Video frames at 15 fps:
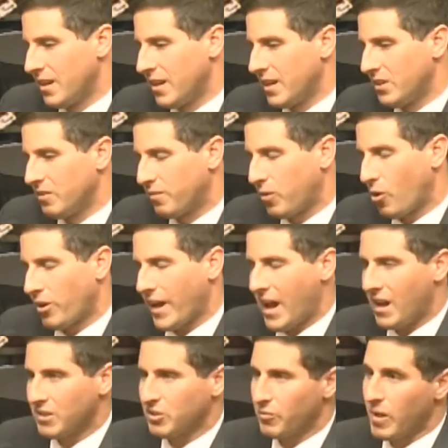in the Florida
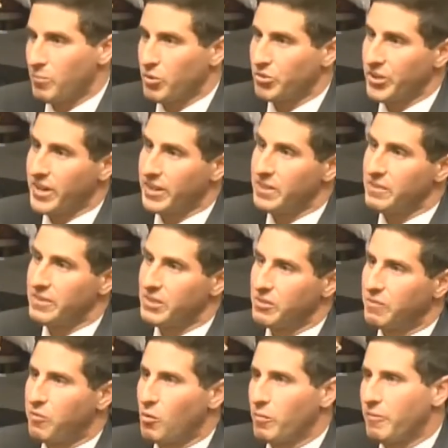House of Representatives in the
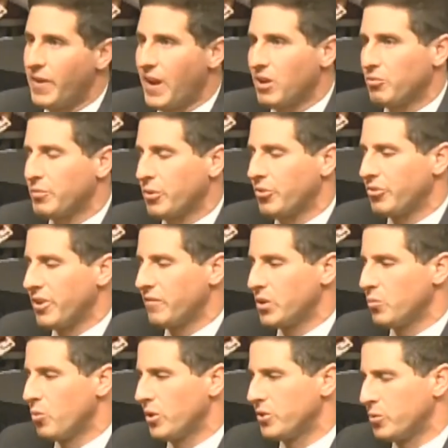form of House Bill
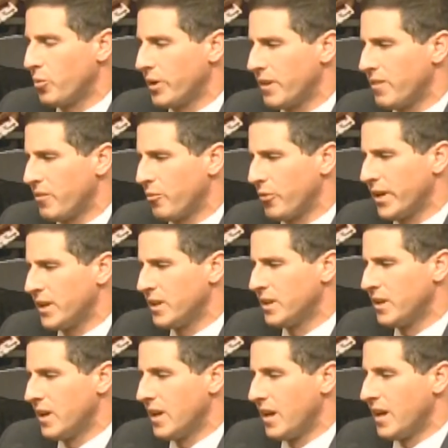7123.
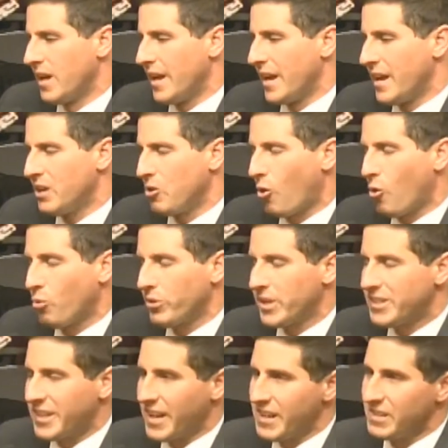It only
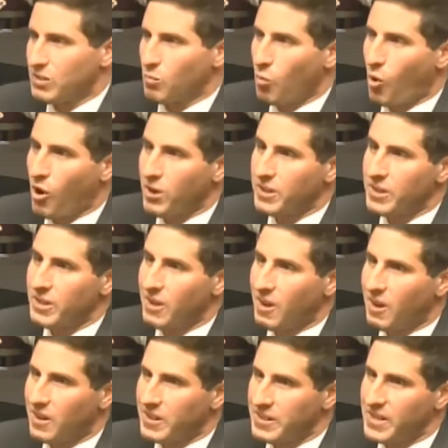takes one
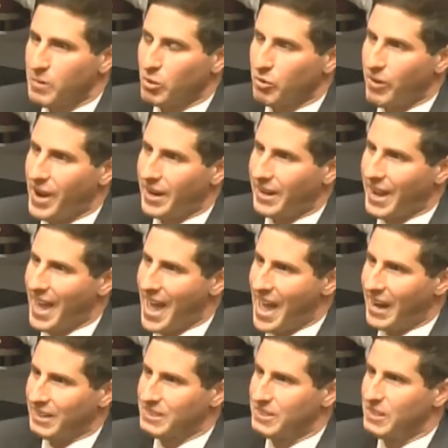undemocratic
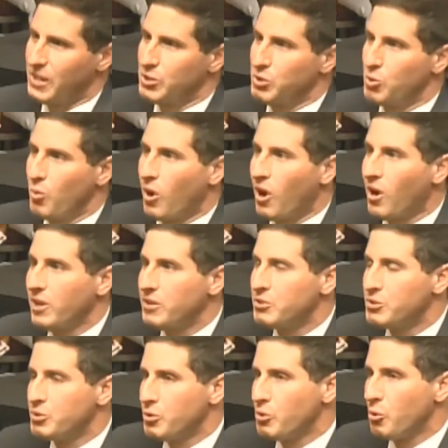act to
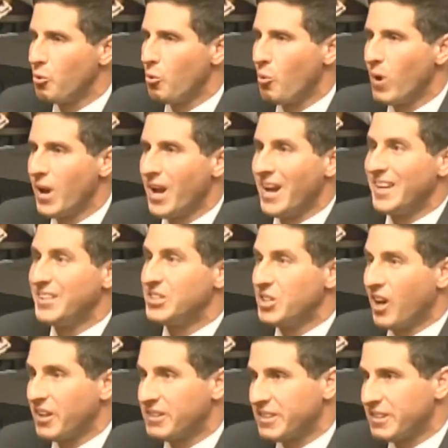undo
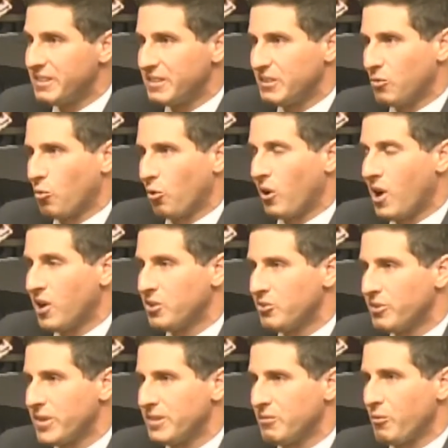dozens or
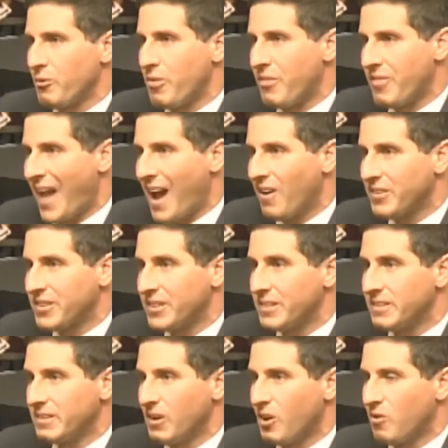hundreds or
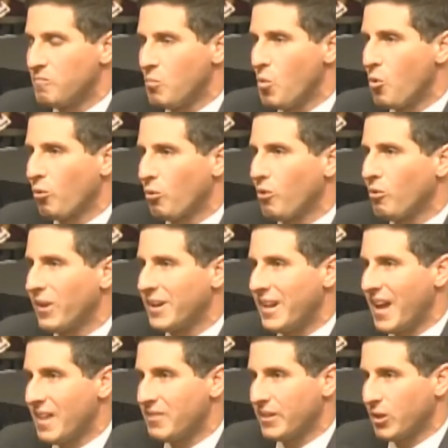thousands of moral and
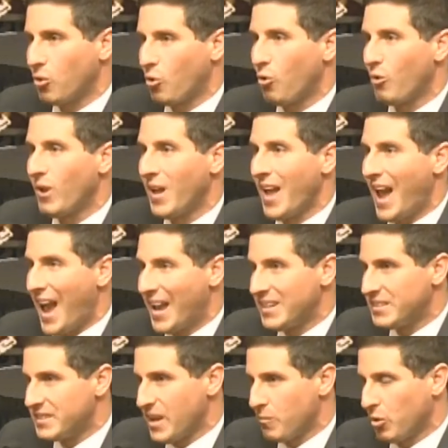ethical
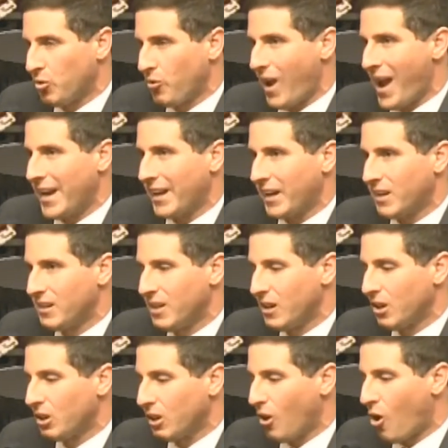and democratic
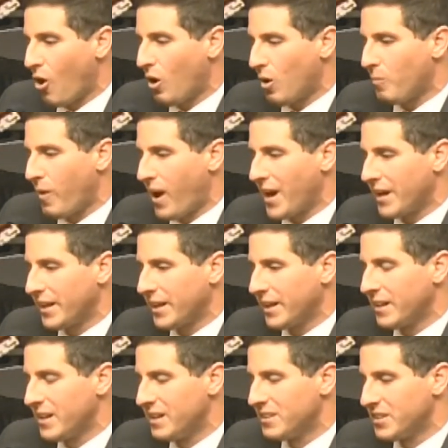law
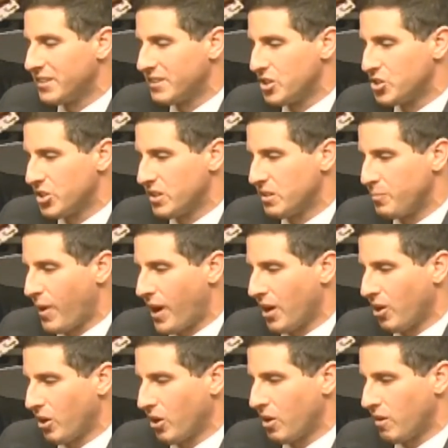abiding decisions by
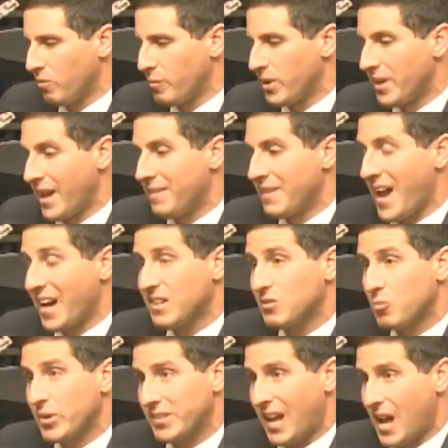our government. And that is
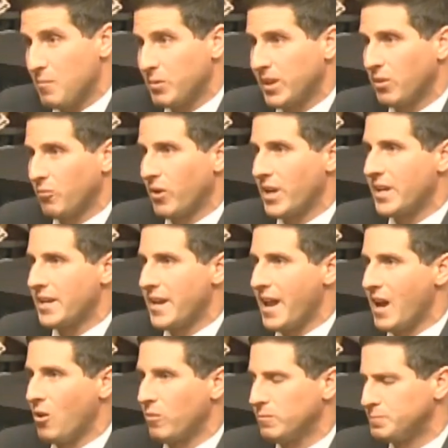what's happening right
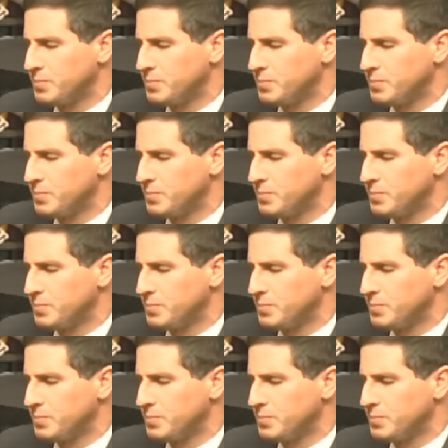now.